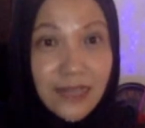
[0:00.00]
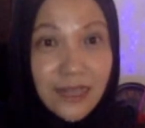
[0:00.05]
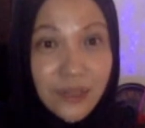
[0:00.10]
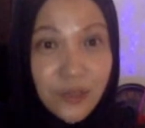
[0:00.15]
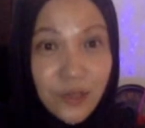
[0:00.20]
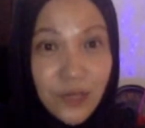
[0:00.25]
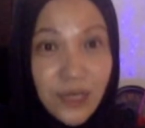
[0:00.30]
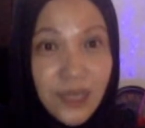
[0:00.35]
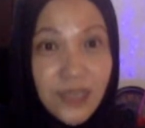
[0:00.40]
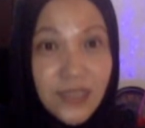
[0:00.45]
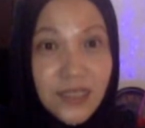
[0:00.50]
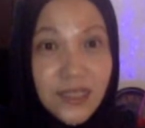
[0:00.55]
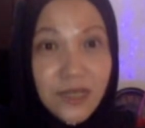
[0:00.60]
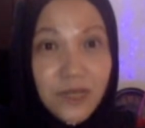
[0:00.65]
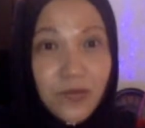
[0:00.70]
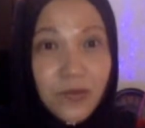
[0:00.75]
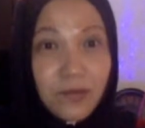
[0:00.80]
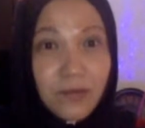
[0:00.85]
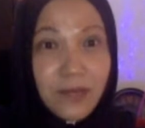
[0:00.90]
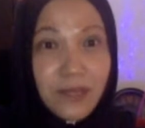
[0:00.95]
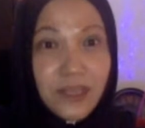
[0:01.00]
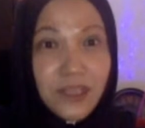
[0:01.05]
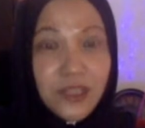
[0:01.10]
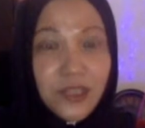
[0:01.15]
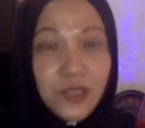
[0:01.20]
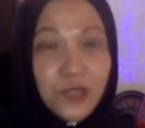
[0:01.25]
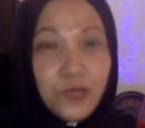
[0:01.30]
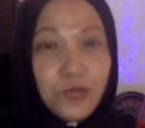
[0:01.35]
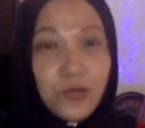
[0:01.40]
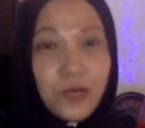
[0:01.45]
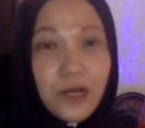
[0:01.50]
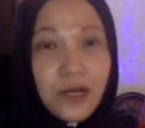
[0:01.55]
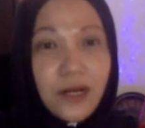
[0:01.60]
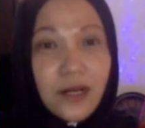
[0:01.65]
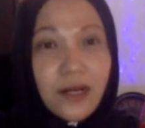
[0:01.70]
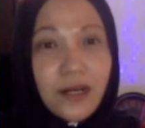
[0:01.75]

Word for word: education whereby you